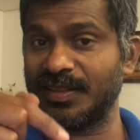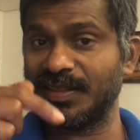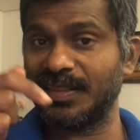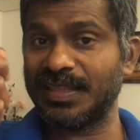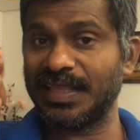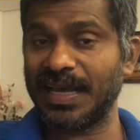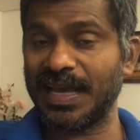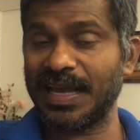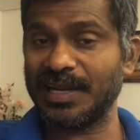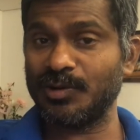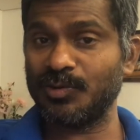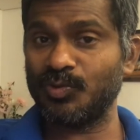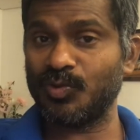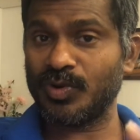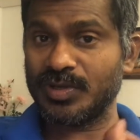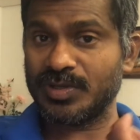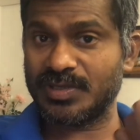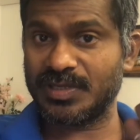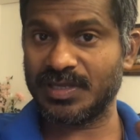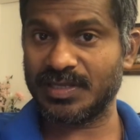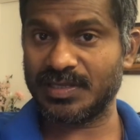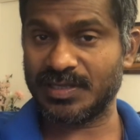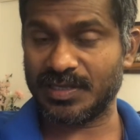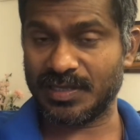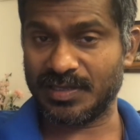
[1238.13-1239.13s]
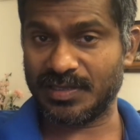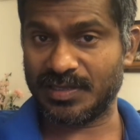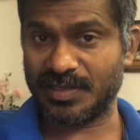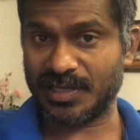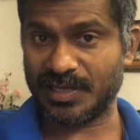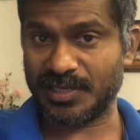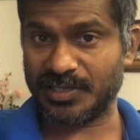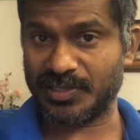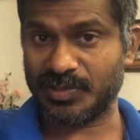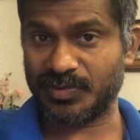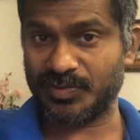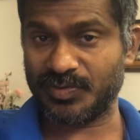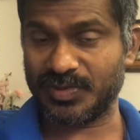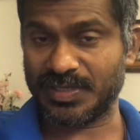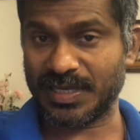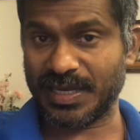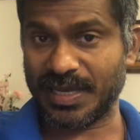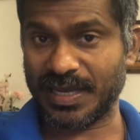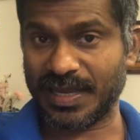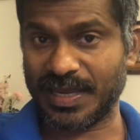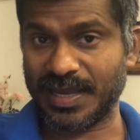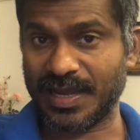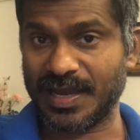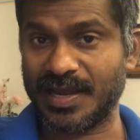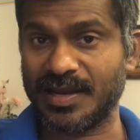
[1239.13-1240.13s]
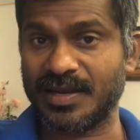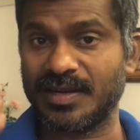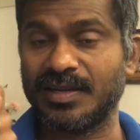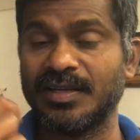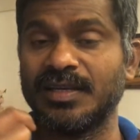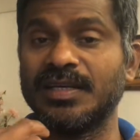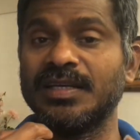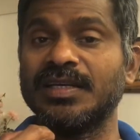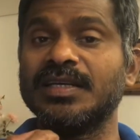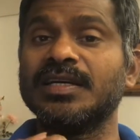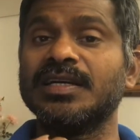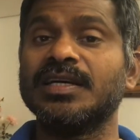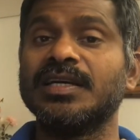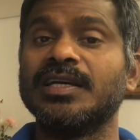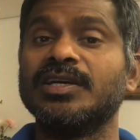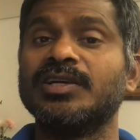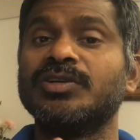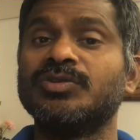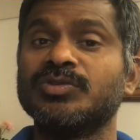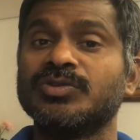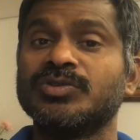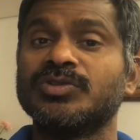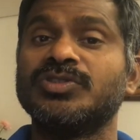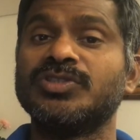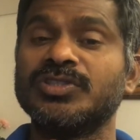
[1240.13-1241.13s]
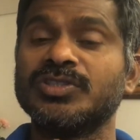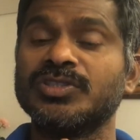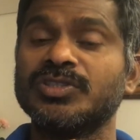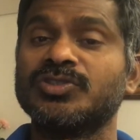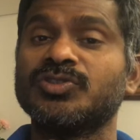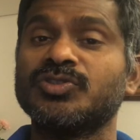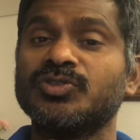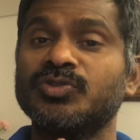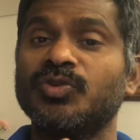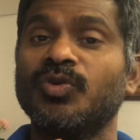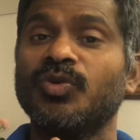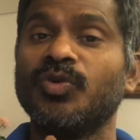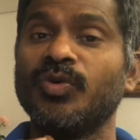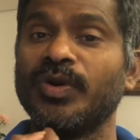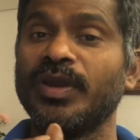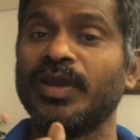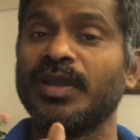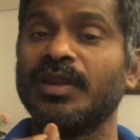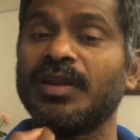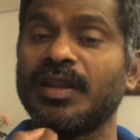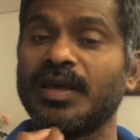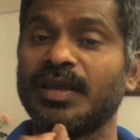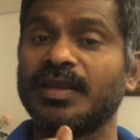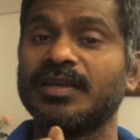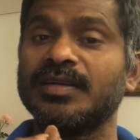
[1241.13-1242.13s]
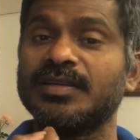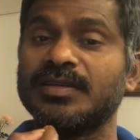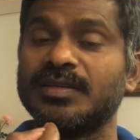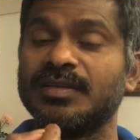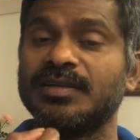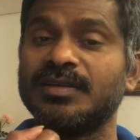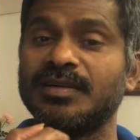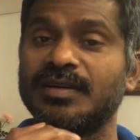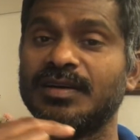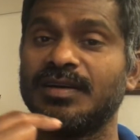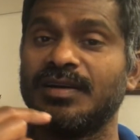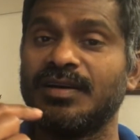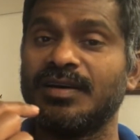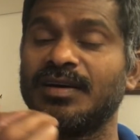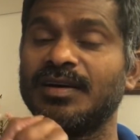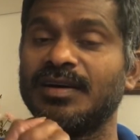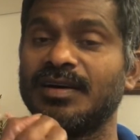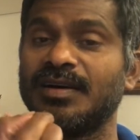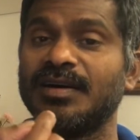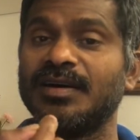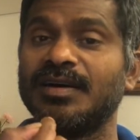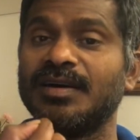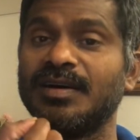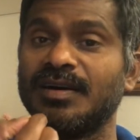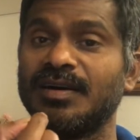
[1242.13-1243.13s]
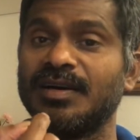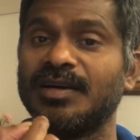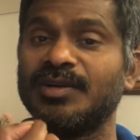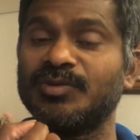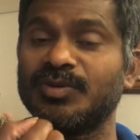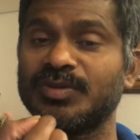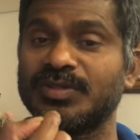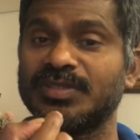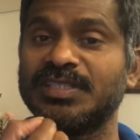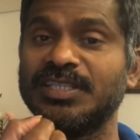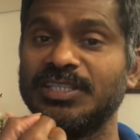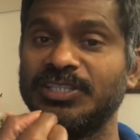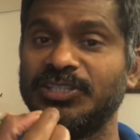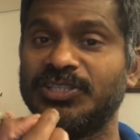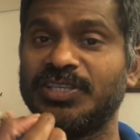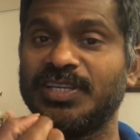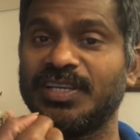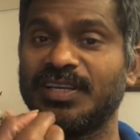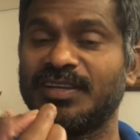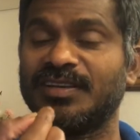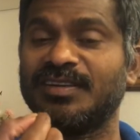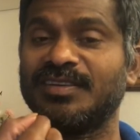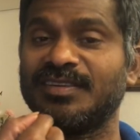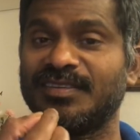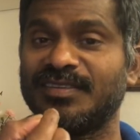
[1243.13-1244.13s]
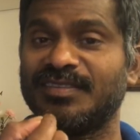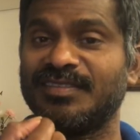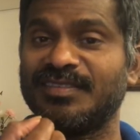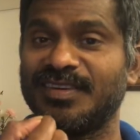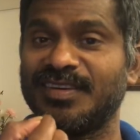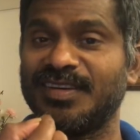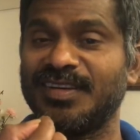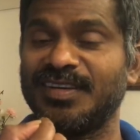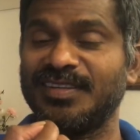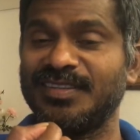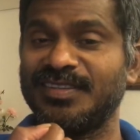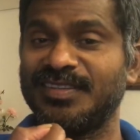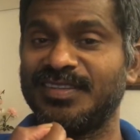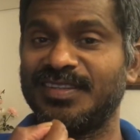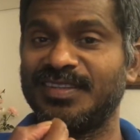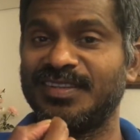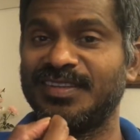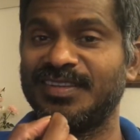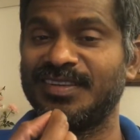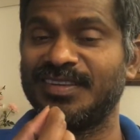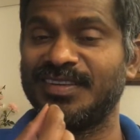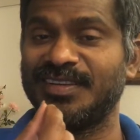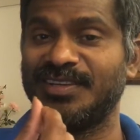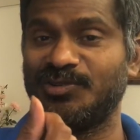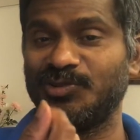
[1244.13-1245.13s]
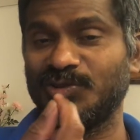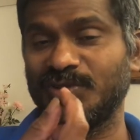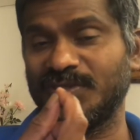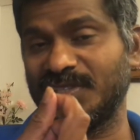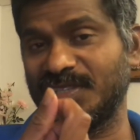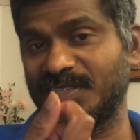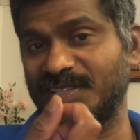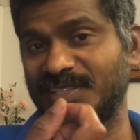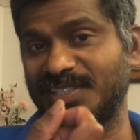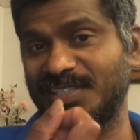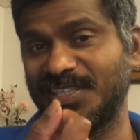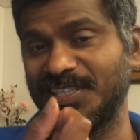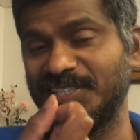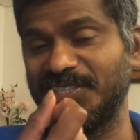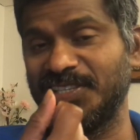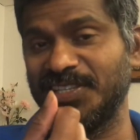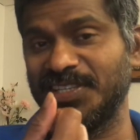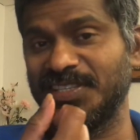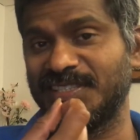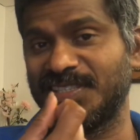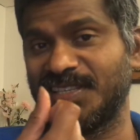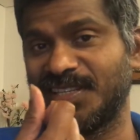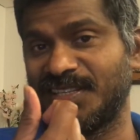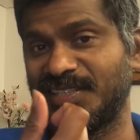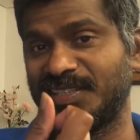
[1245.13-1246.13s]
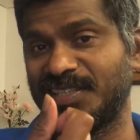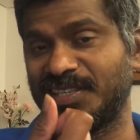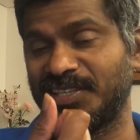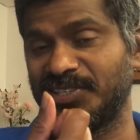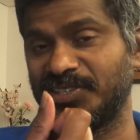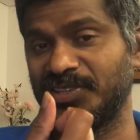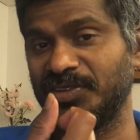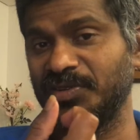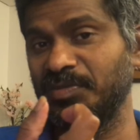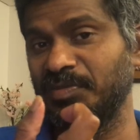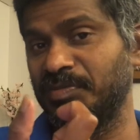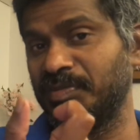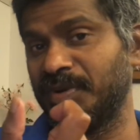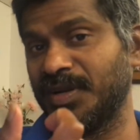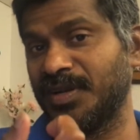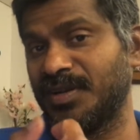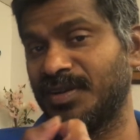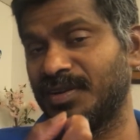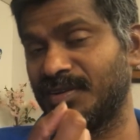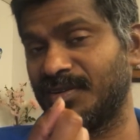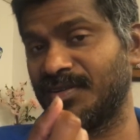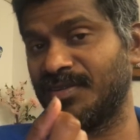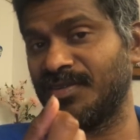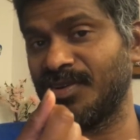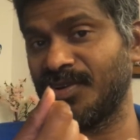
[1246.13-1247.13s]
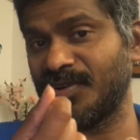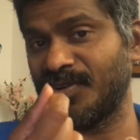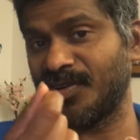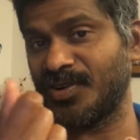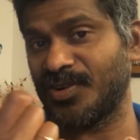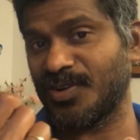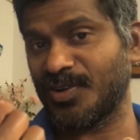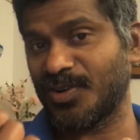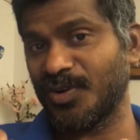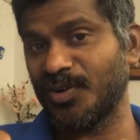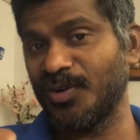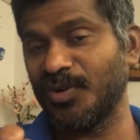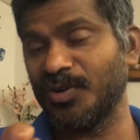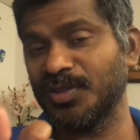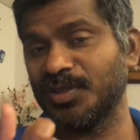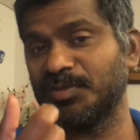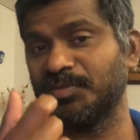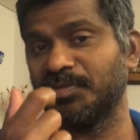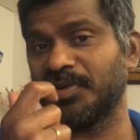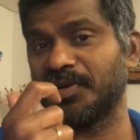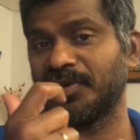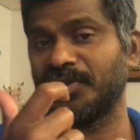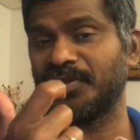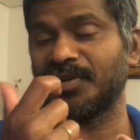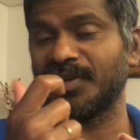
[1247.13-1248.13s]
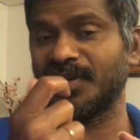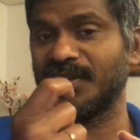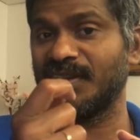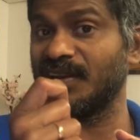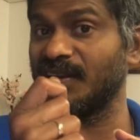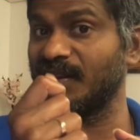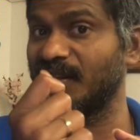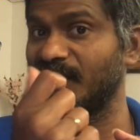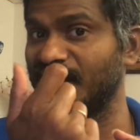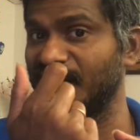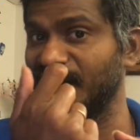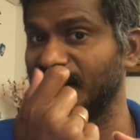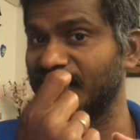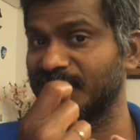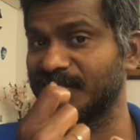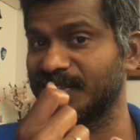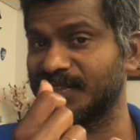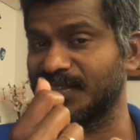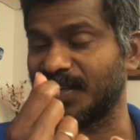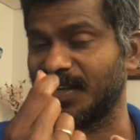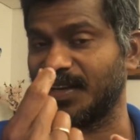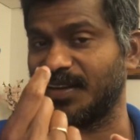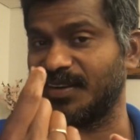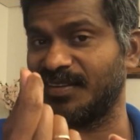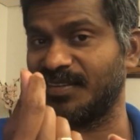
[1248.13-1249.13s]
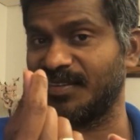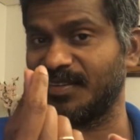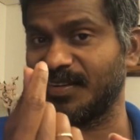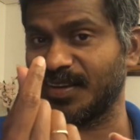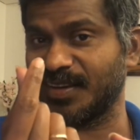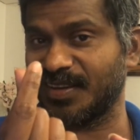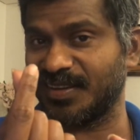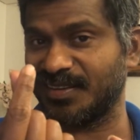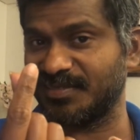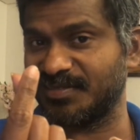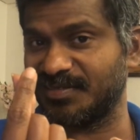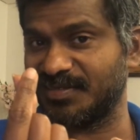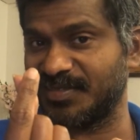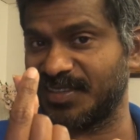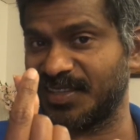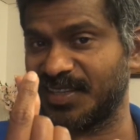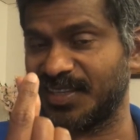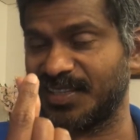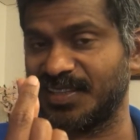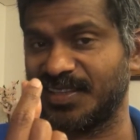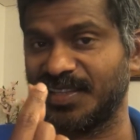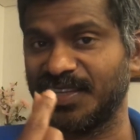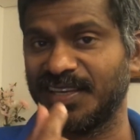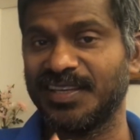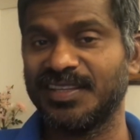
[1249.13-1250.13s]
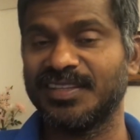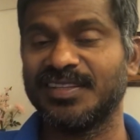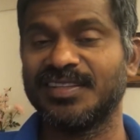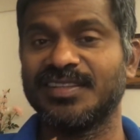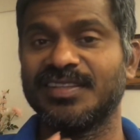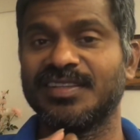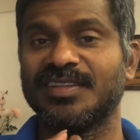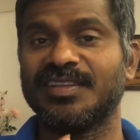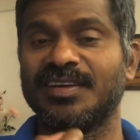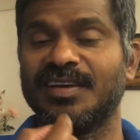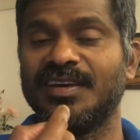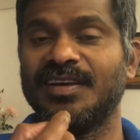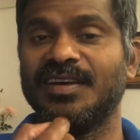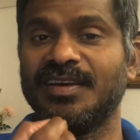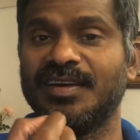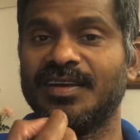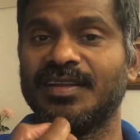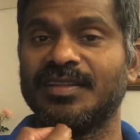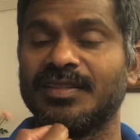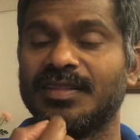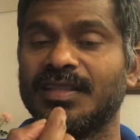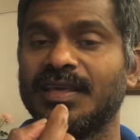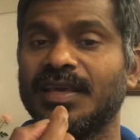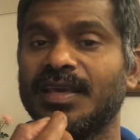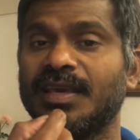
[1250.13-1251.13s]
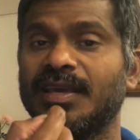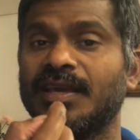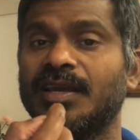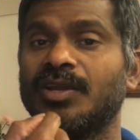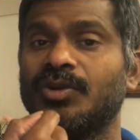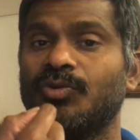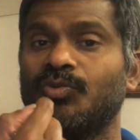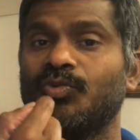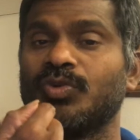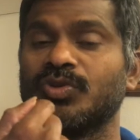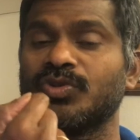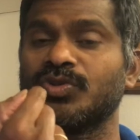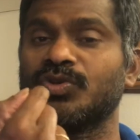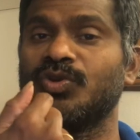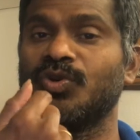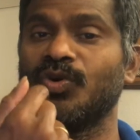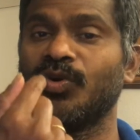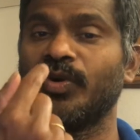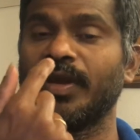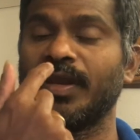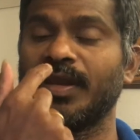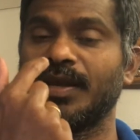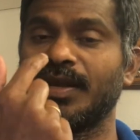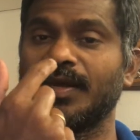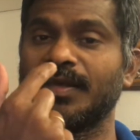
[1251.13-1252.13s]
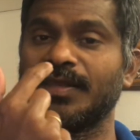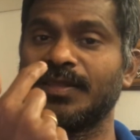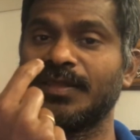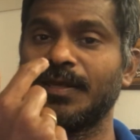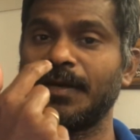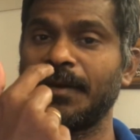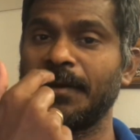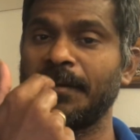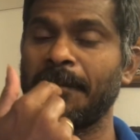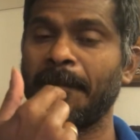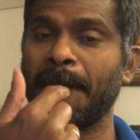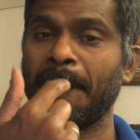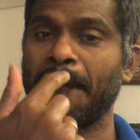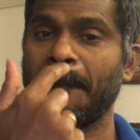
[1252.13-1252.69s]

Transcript: that was the sensation which I had it was just going like uh, it was stitching yeah it was a stitching sensation but not on a cloth but on an intestine like a thick thing it was going like that